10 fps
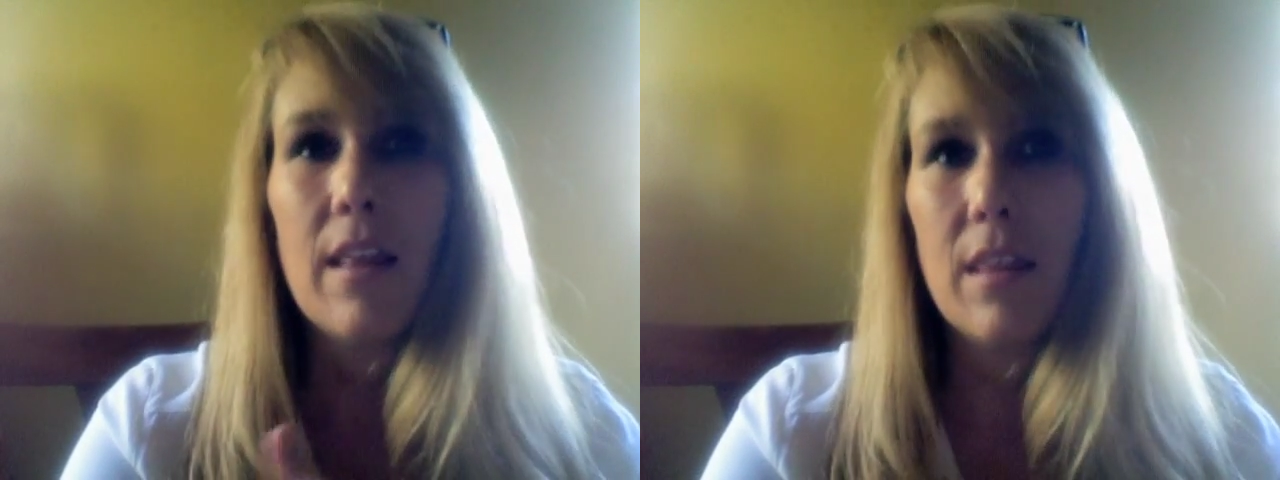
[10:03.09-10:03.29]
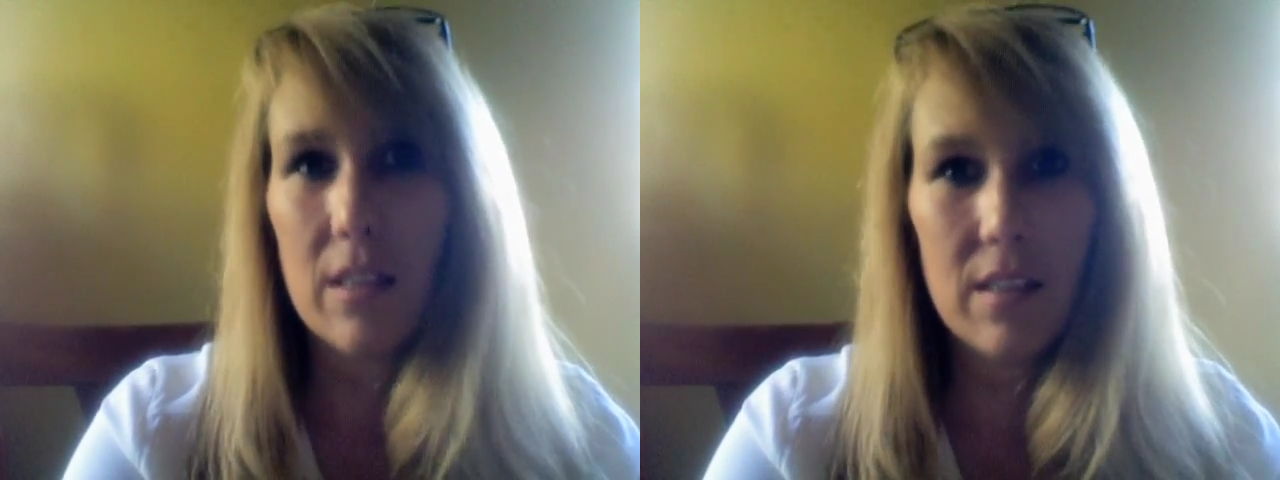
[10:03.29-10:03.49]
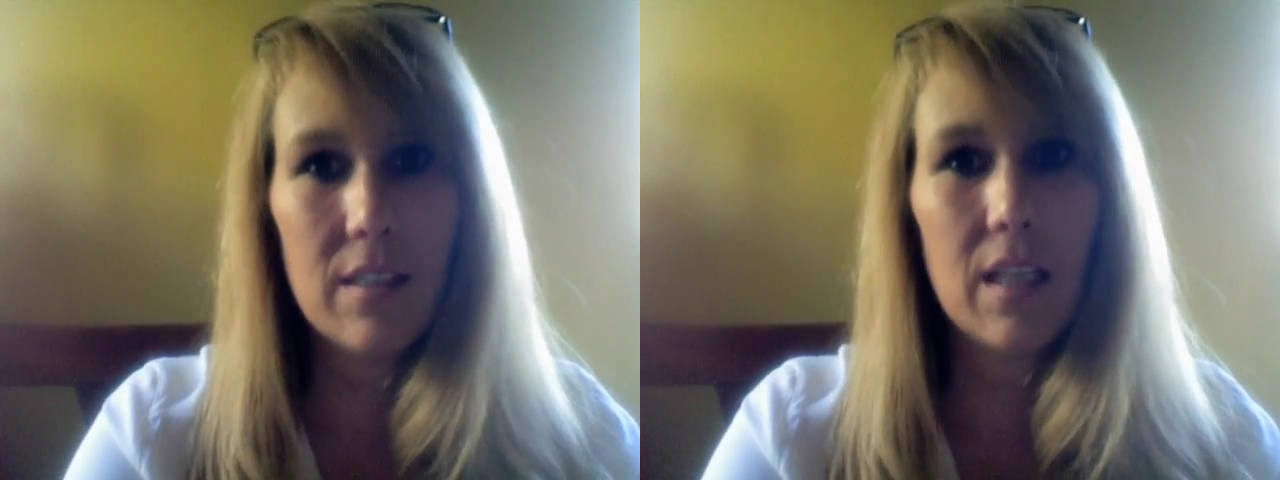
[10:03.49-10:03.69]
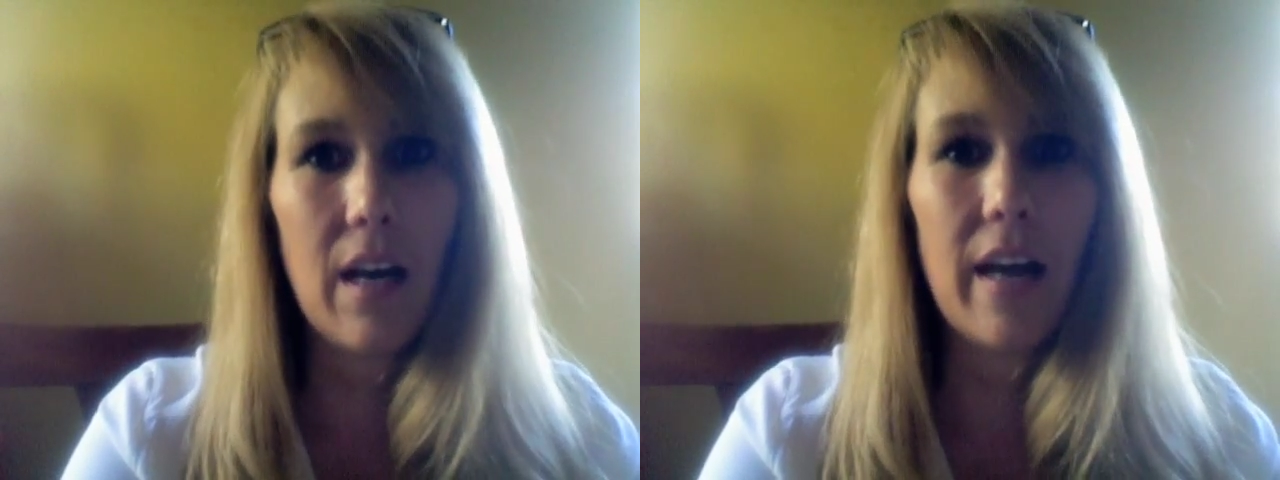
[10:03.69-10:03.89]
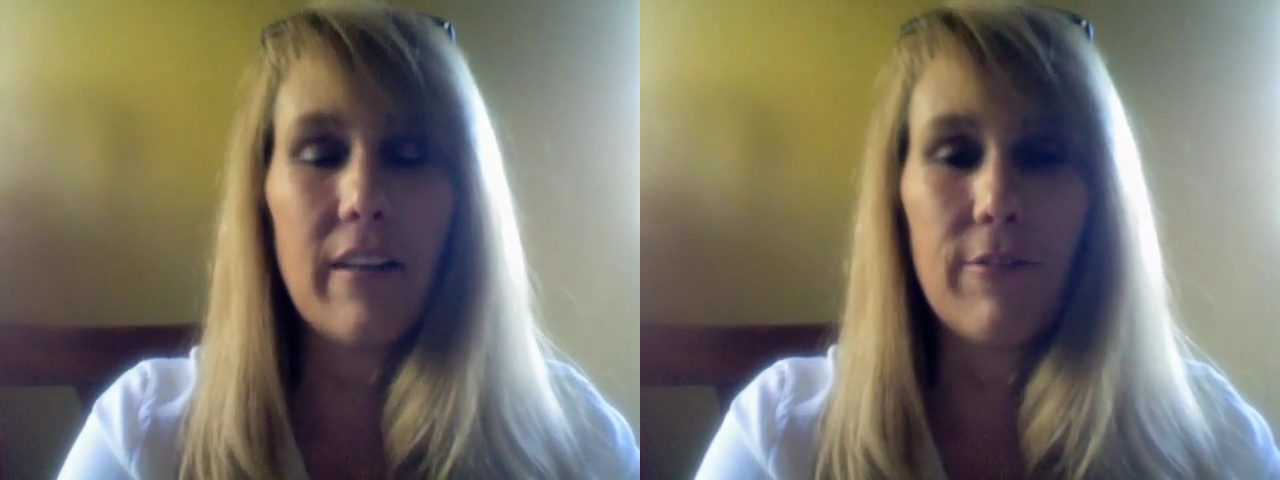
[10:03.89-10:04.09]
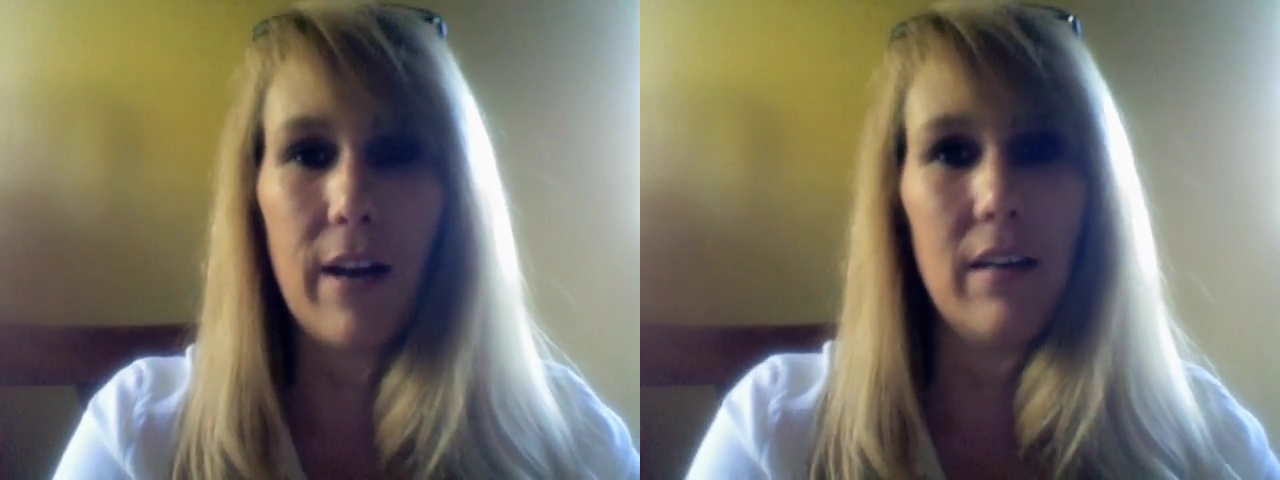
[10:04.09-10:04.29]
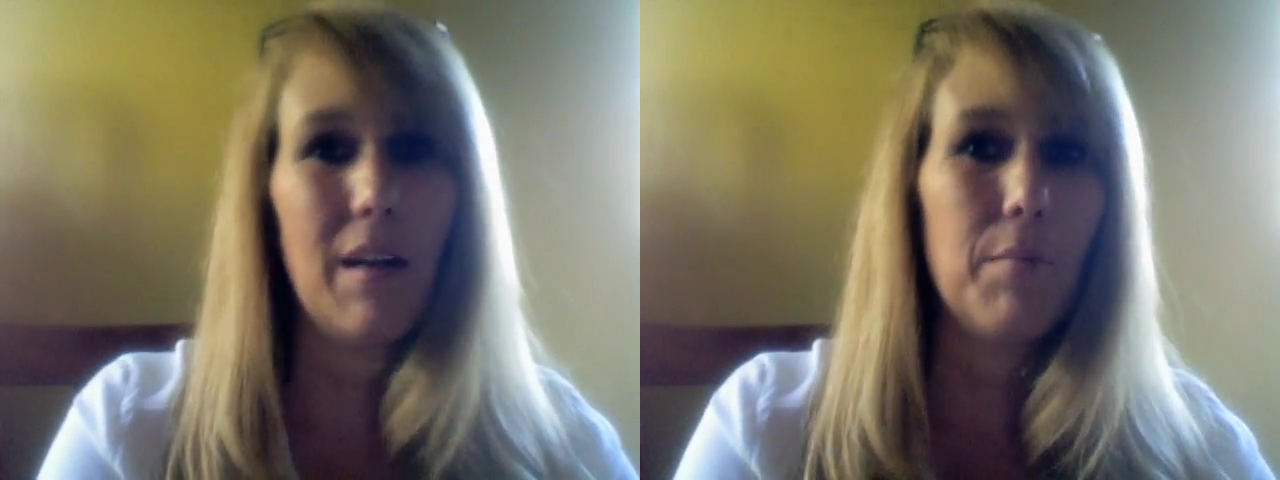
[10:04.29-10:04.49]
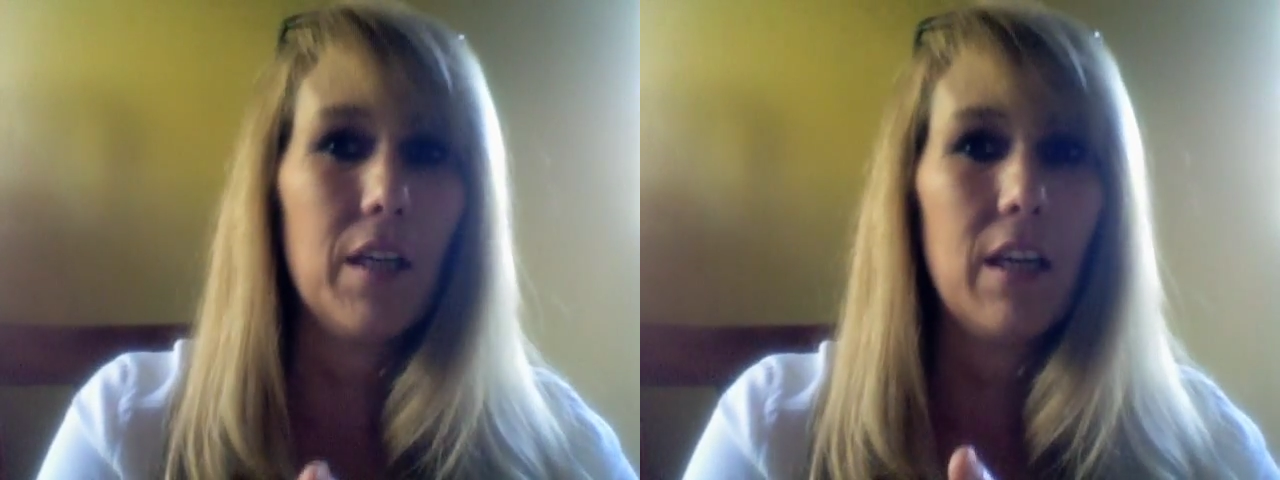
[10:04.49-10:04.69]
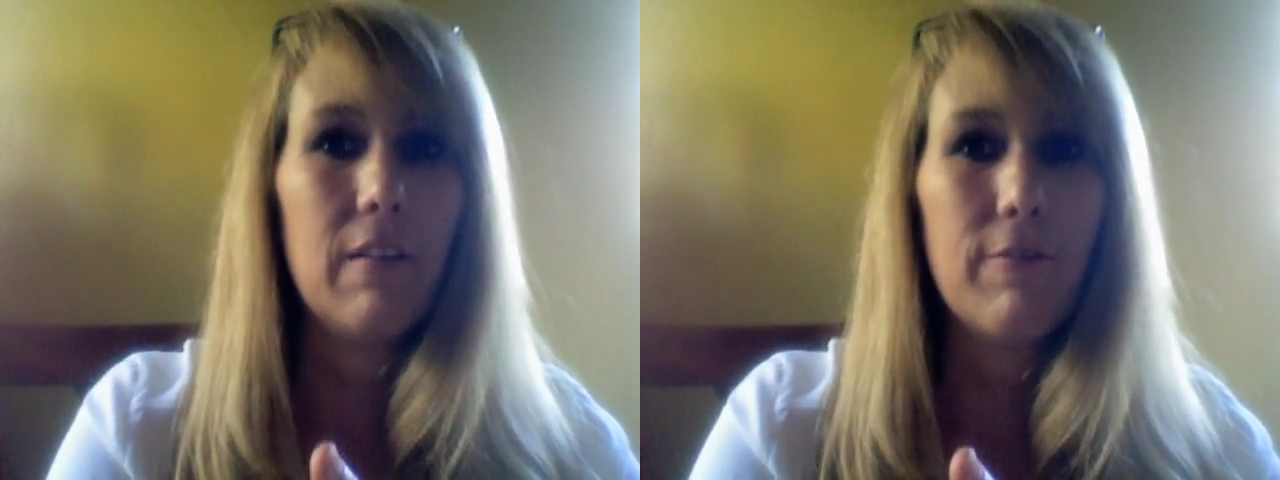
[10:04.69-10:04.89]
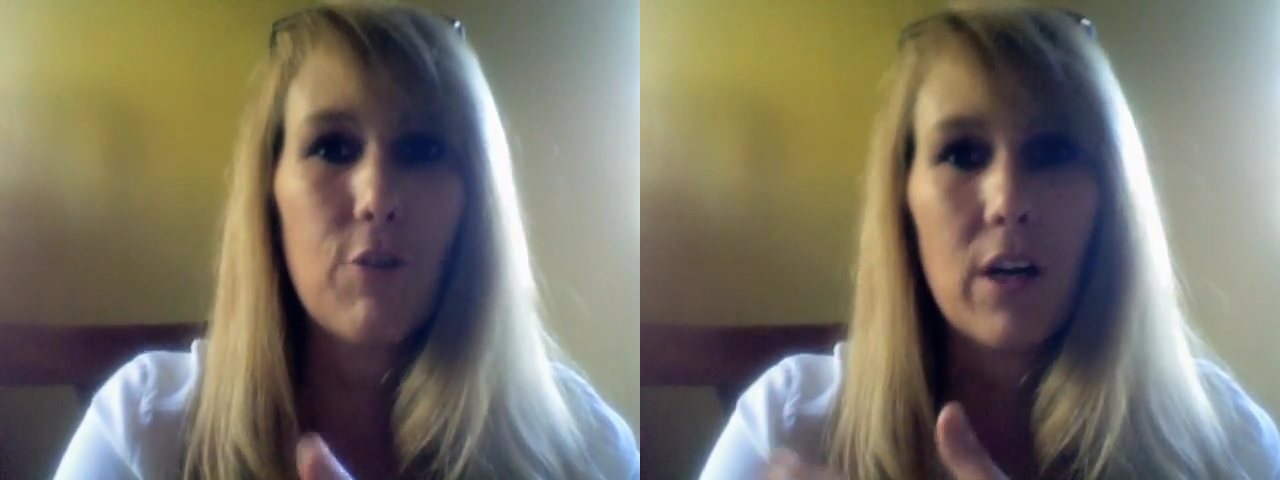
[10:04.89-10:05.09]
This is the kind of round I'm
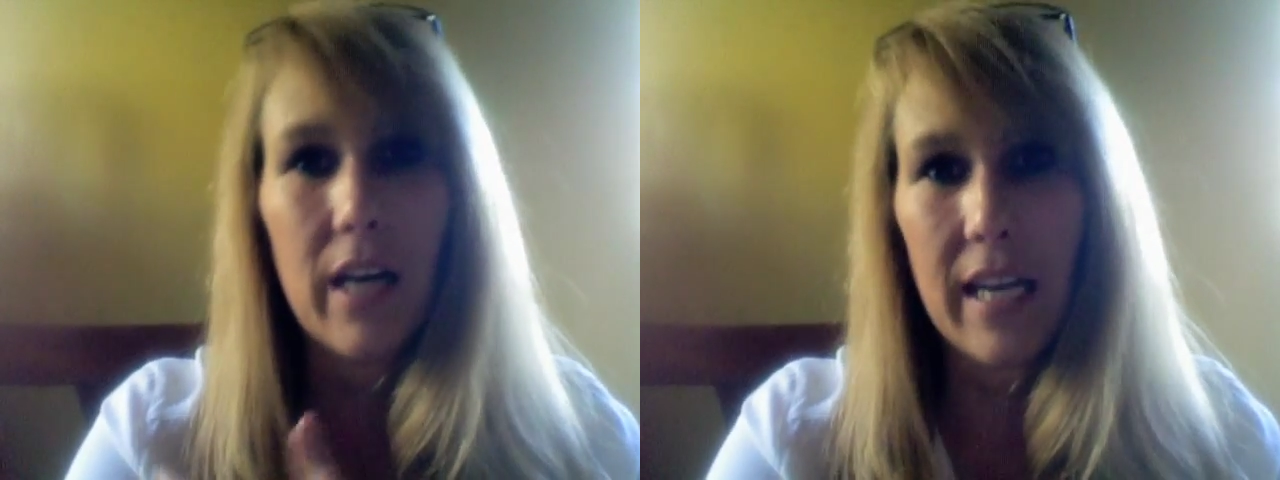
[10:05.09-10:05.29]
looking for.